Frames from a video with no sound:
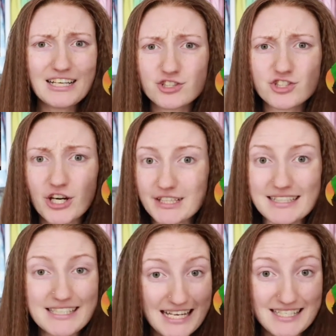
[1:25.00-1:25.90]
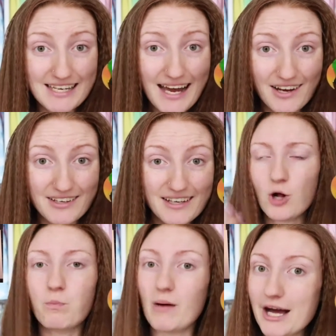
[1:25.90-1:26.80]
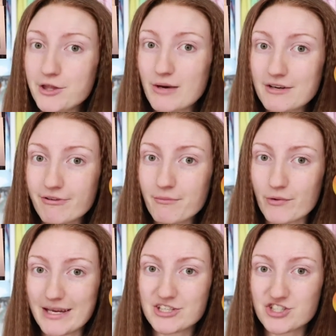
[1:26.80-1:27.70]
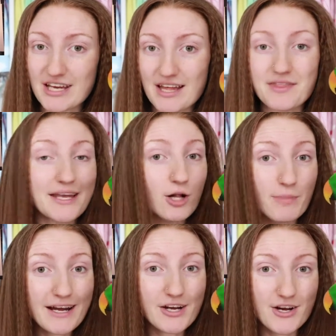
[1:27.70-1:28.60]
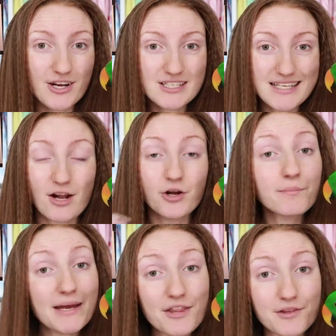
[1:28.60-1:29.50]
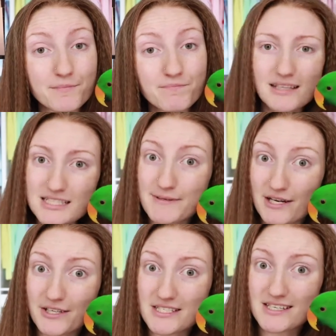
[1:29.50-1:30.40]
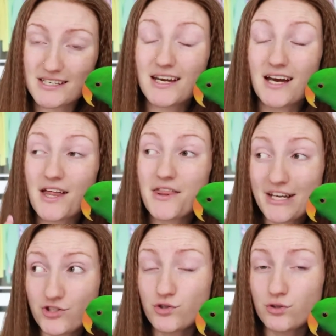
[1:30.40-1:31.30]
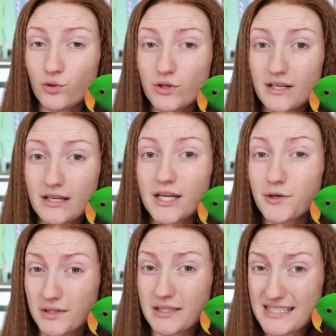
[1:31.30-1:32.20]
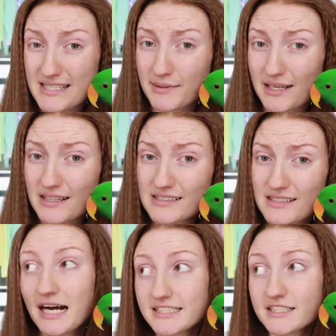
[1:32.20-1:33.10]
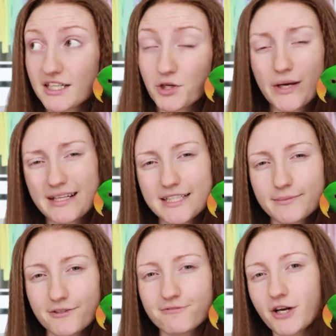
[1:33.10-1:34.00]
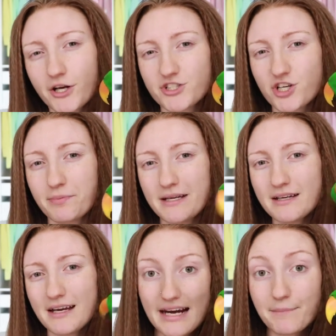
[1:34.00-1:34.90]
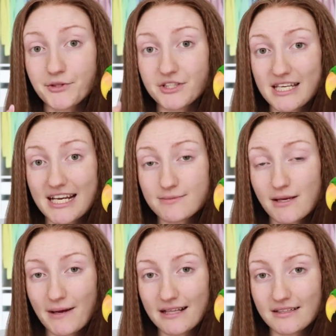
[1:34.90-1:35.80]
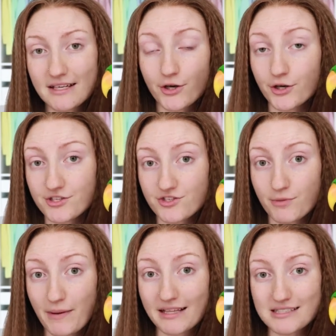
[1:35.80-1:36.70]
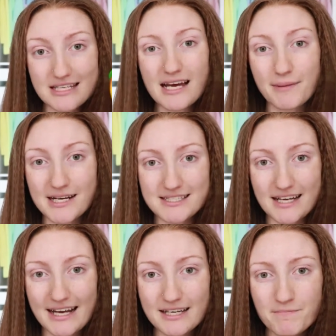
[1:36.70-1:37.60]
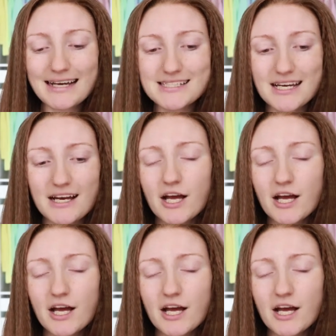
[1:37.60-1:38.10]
I should totally test it out. I'll buy the one from Wish and then I'll buy hers and I'll compare them. Let's be honest, they do look eerily similar. I did a quick little bit of photoshopping and I put the Tease Me palette and HUDA's new palette side by side. And